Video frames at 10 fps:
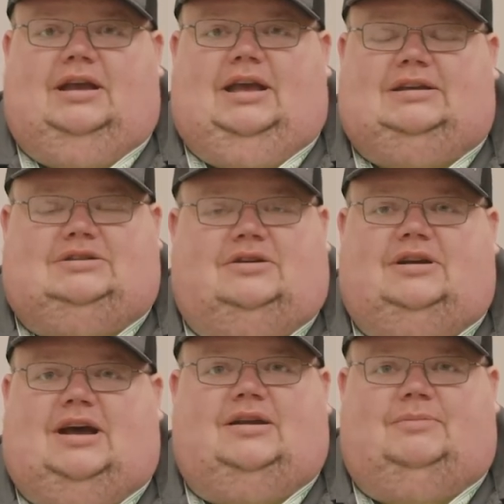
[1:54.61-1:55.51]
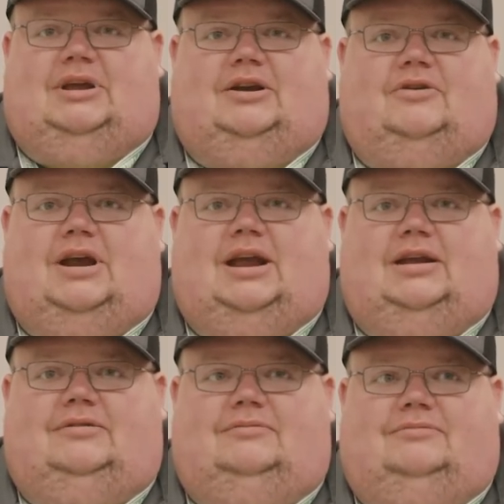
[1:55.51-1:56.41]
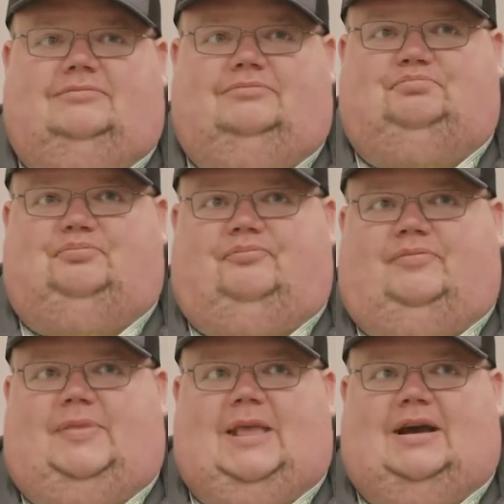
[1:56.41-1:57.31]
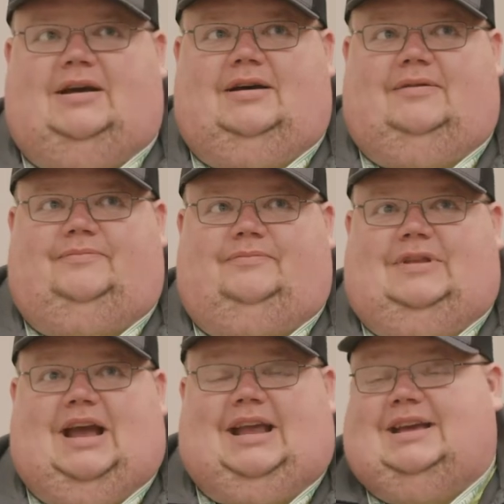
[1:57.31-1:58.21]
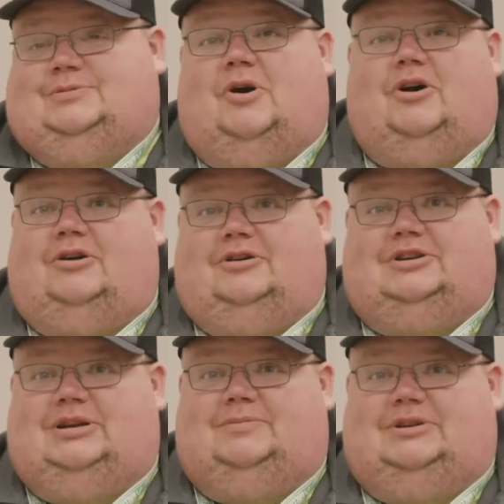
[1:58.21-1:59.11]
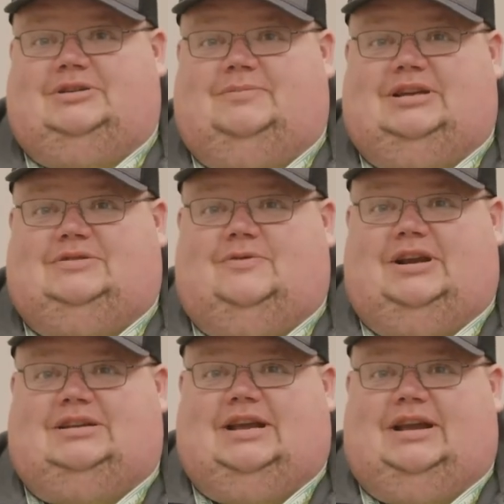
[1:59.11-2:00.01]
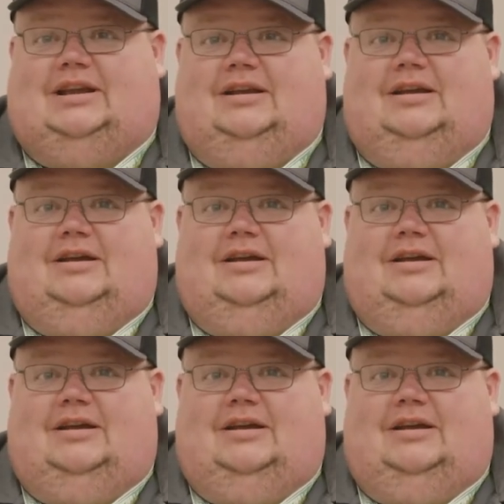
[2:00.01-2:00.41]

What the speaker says: it turned out to be a great partnership is the best way to say it.